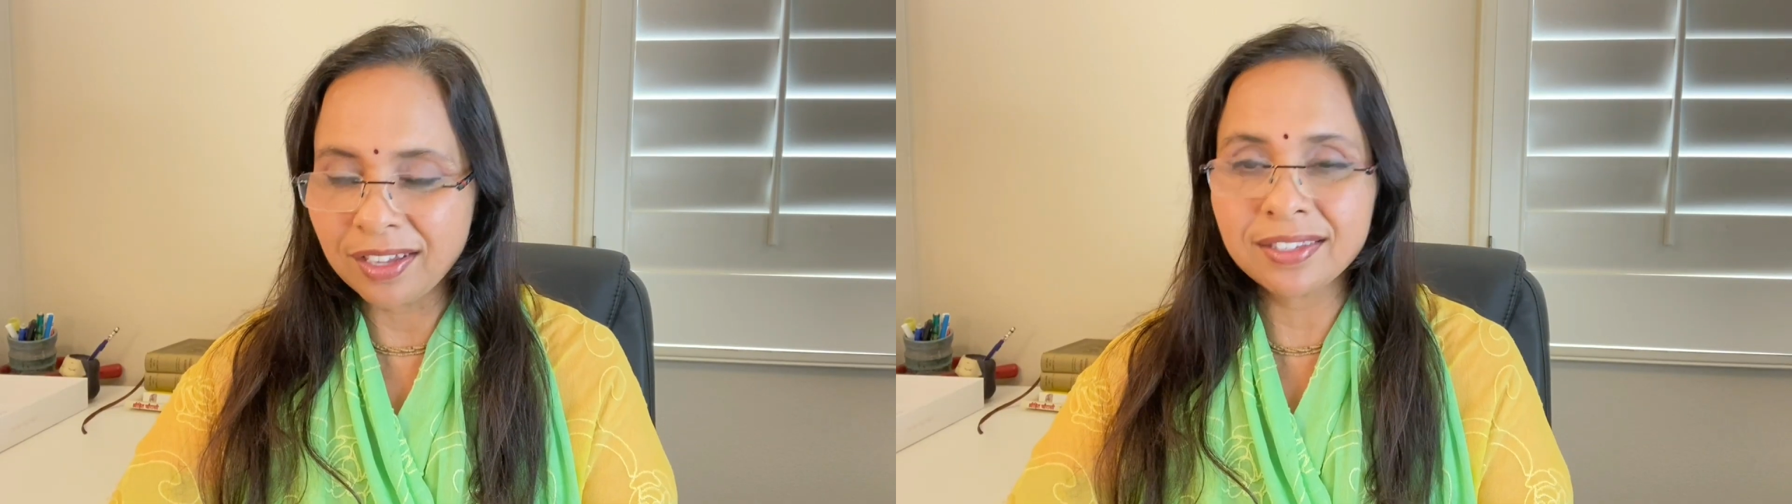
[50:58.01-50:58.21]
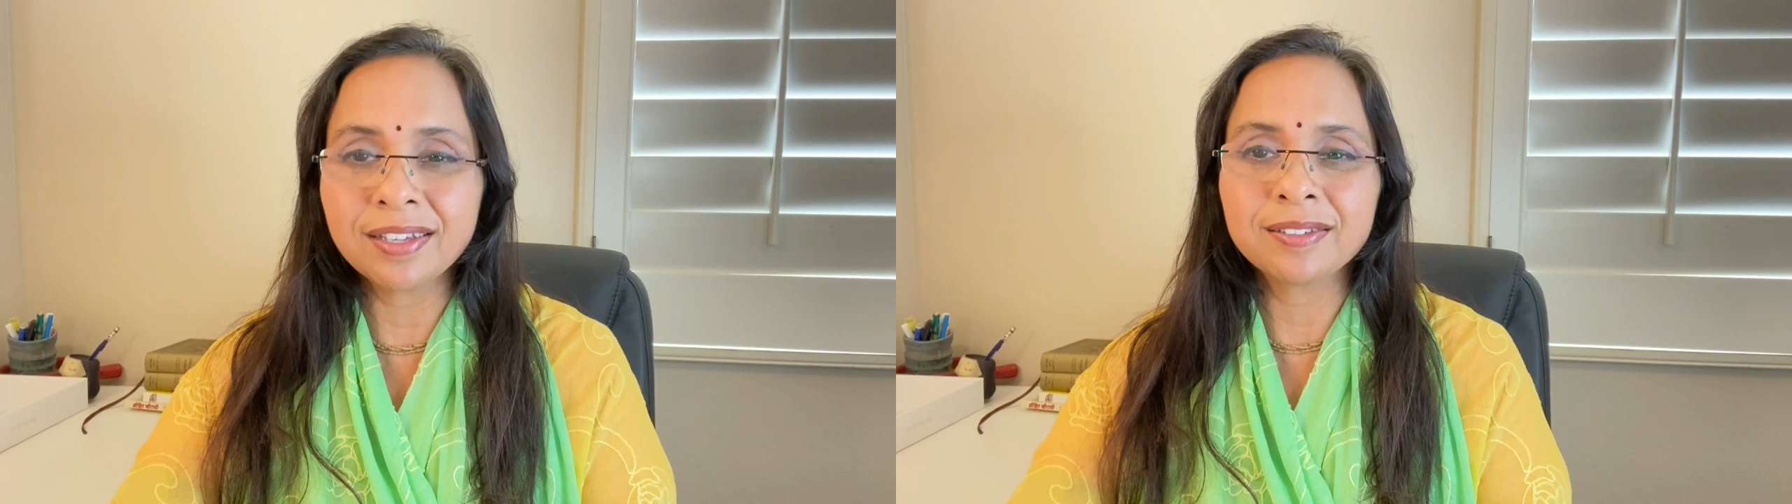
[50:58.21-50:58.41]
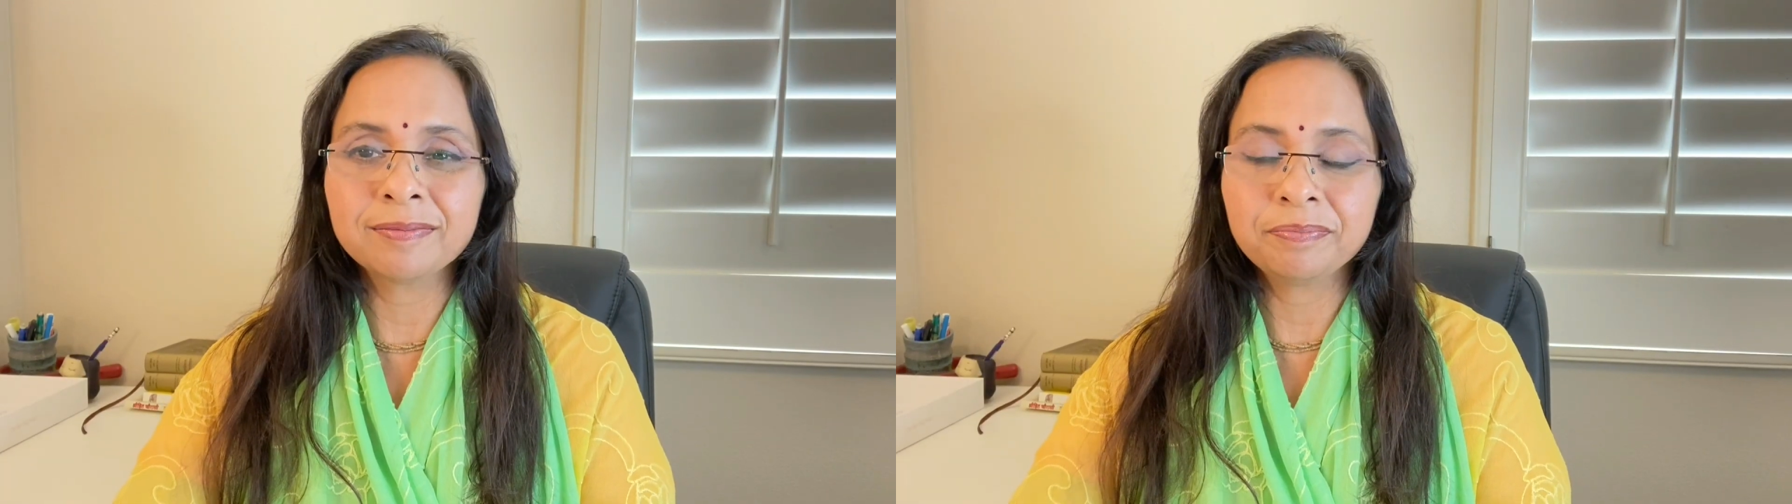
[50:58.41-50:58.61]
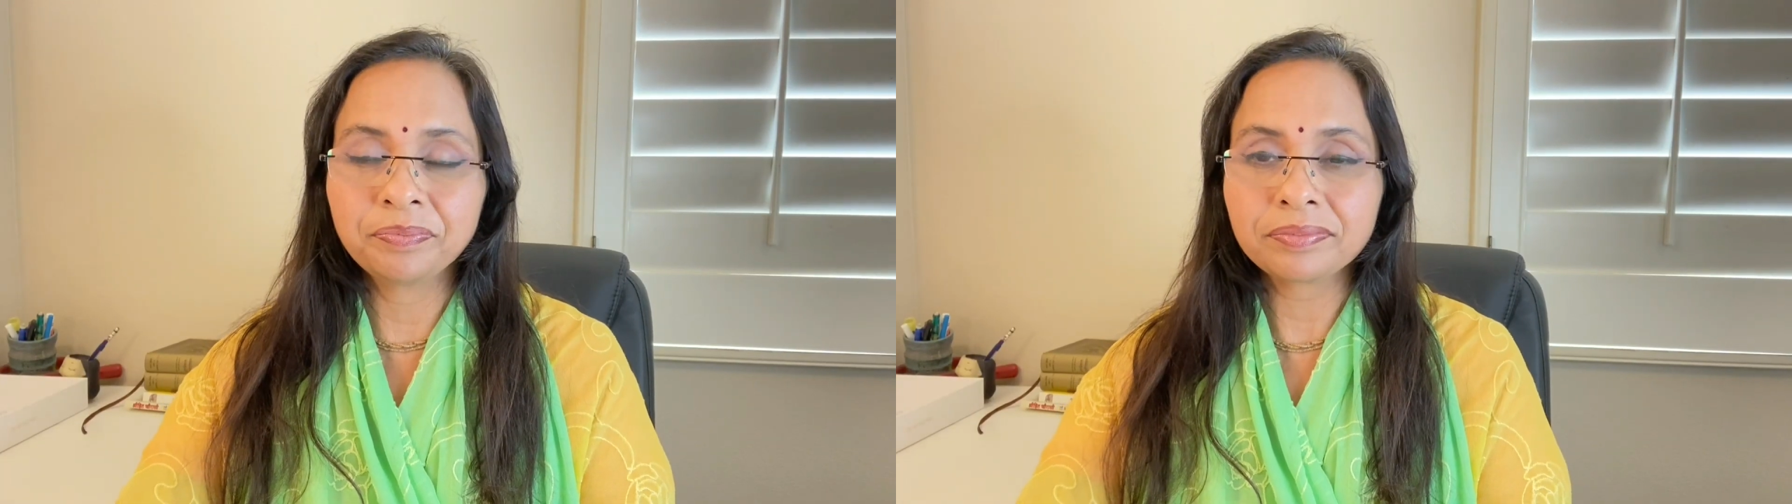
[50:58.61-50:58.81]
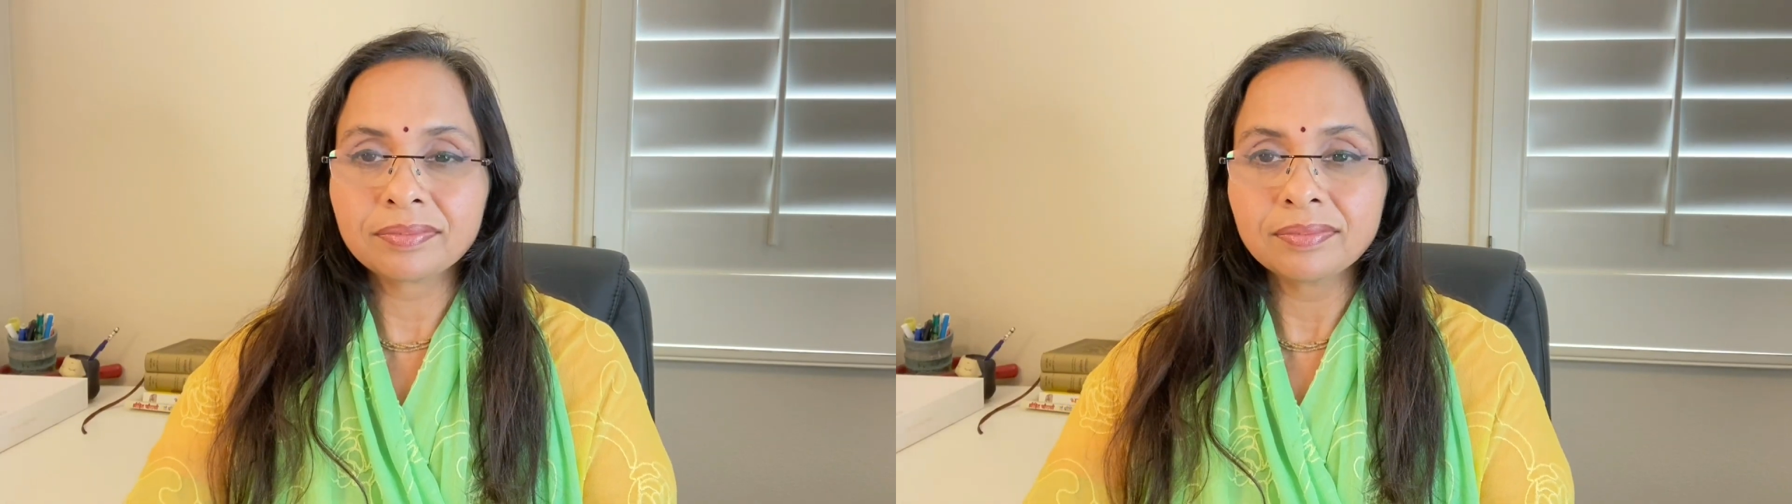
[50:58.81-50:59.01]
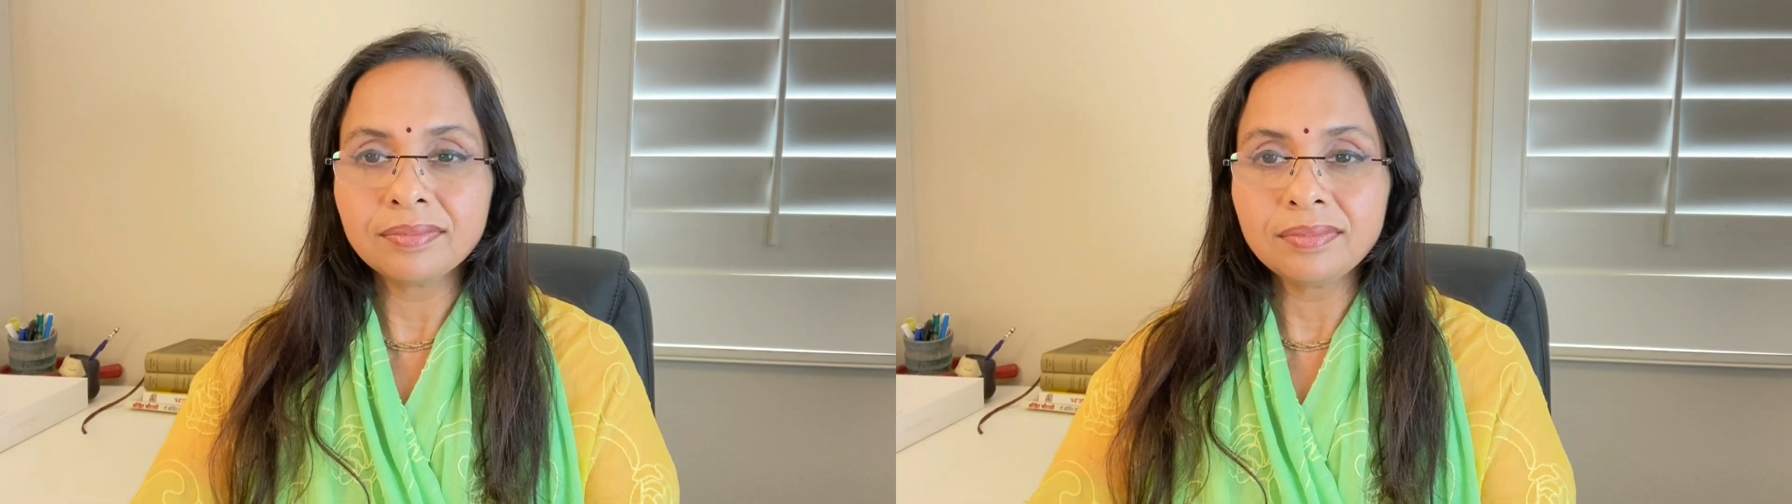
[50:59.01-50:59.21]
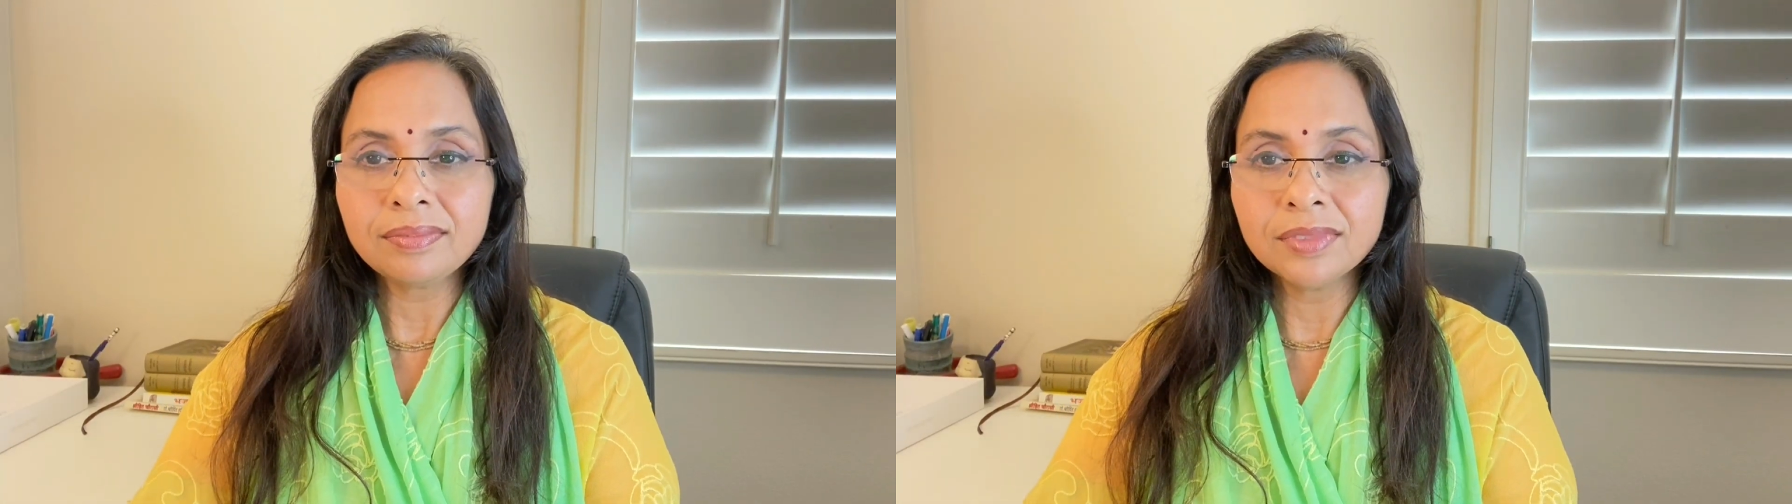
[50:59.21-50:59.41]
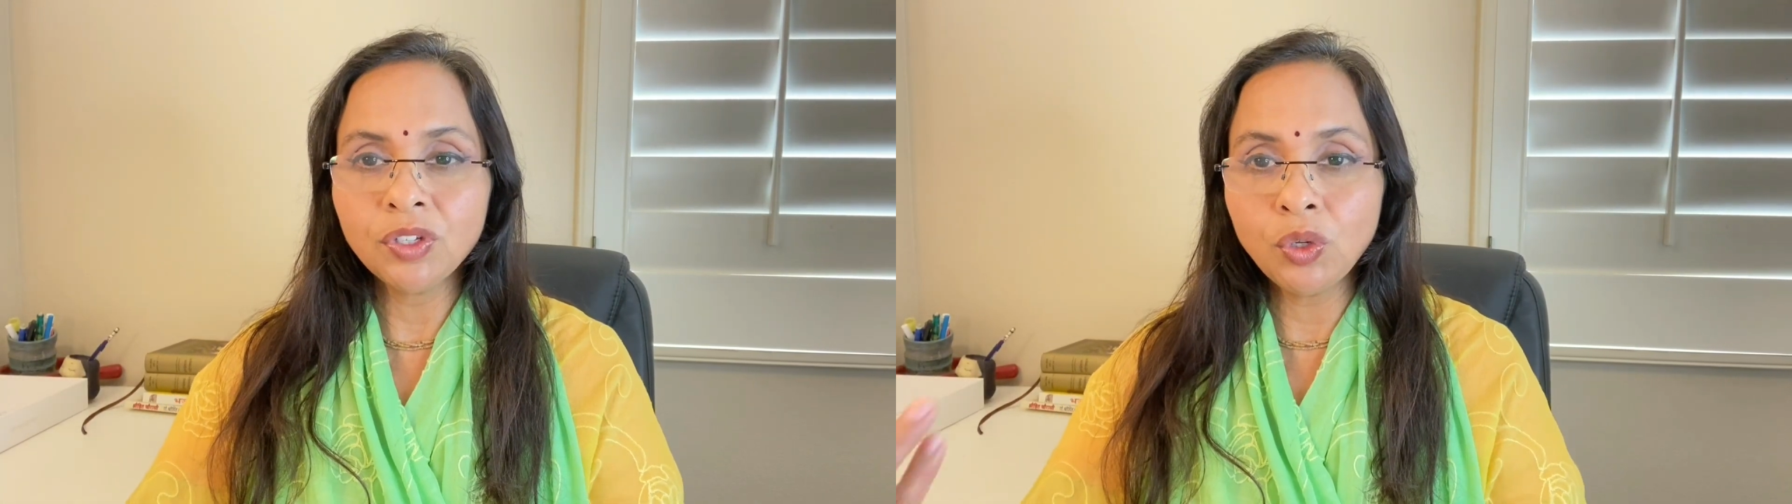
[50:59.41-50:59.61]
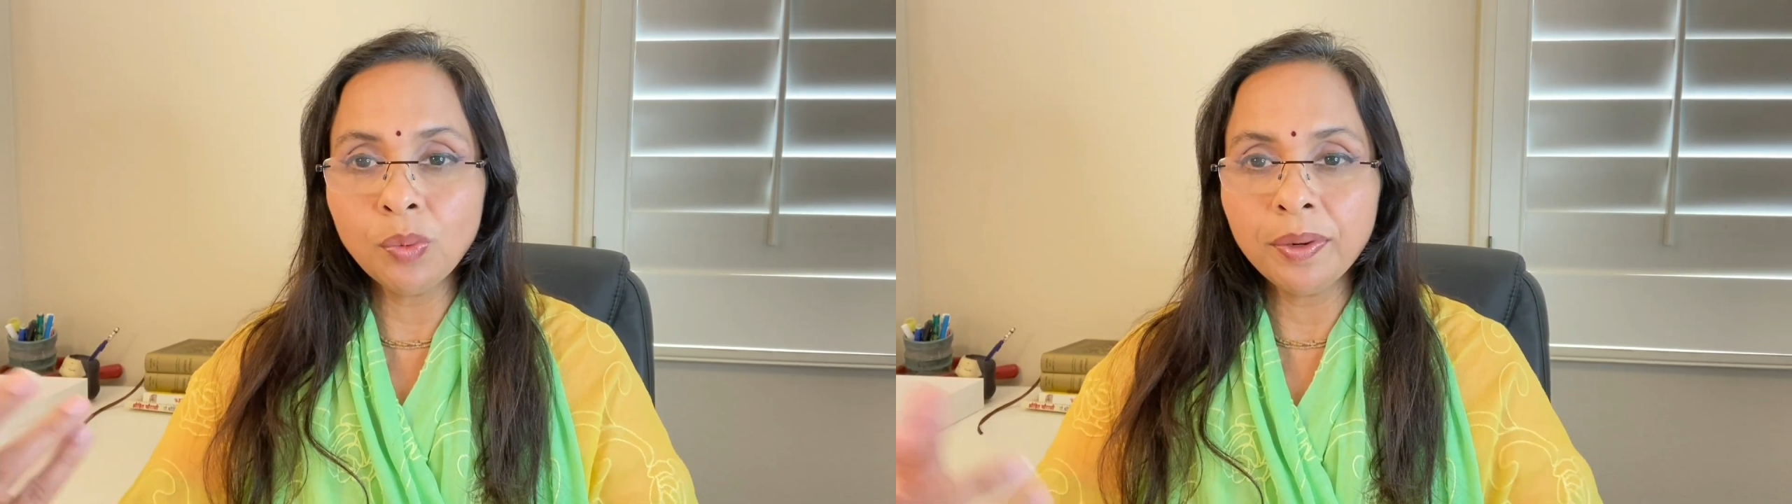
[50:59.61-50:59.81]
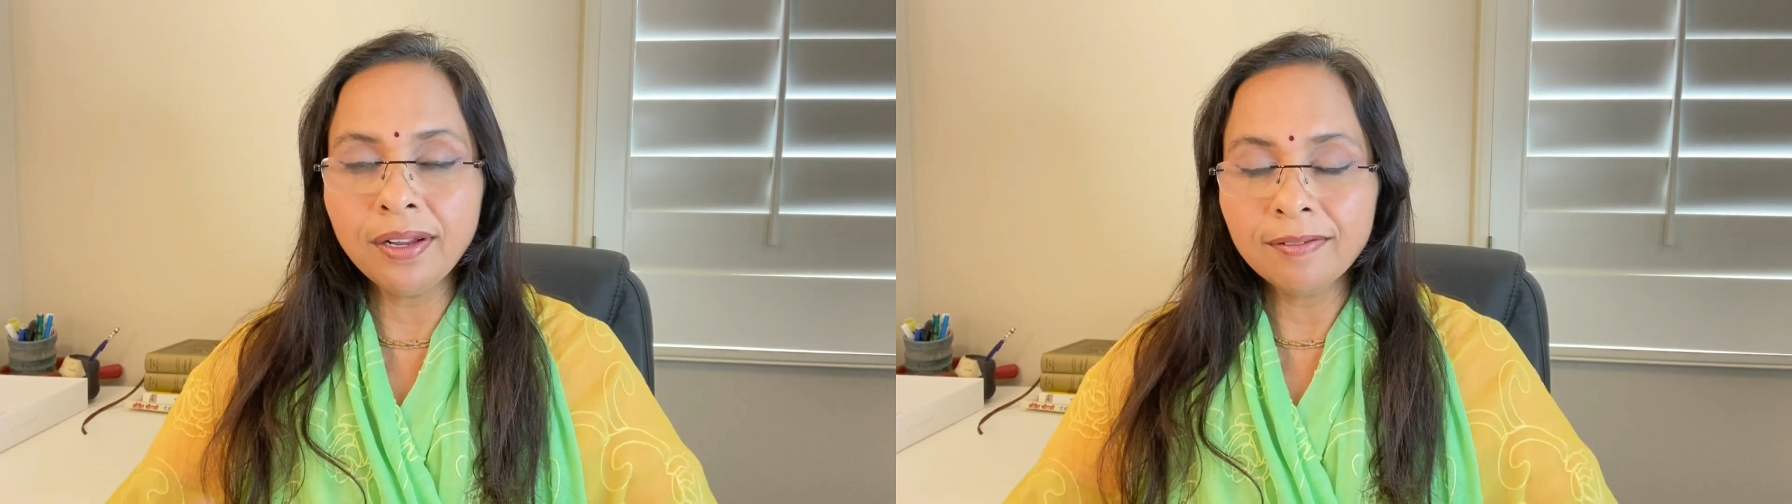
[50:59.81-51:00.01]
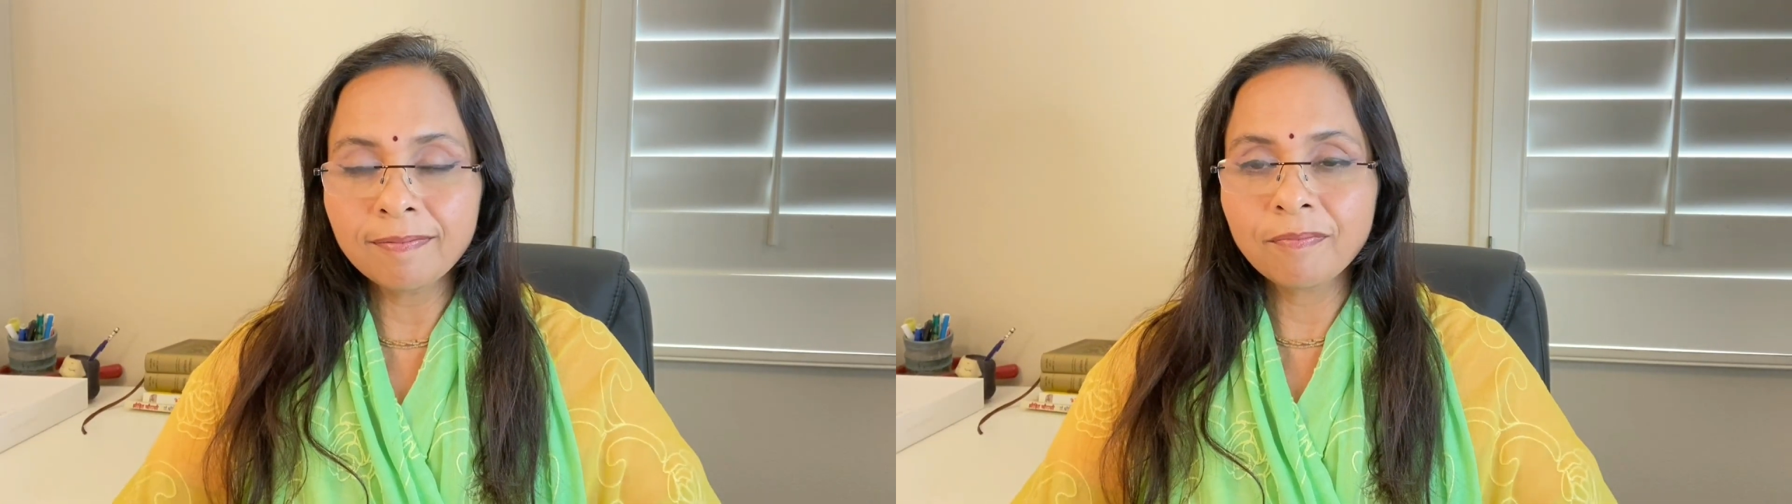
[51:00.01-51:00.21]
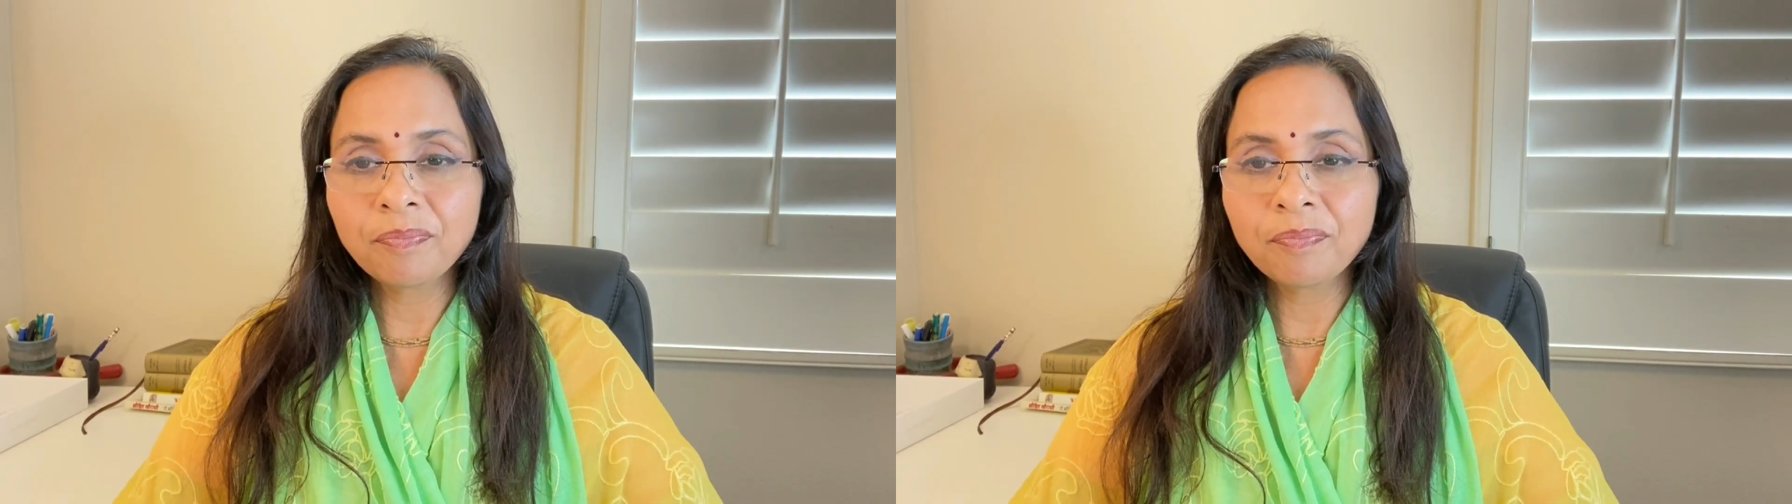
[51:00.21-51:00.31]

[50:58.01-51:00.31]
says, Cupid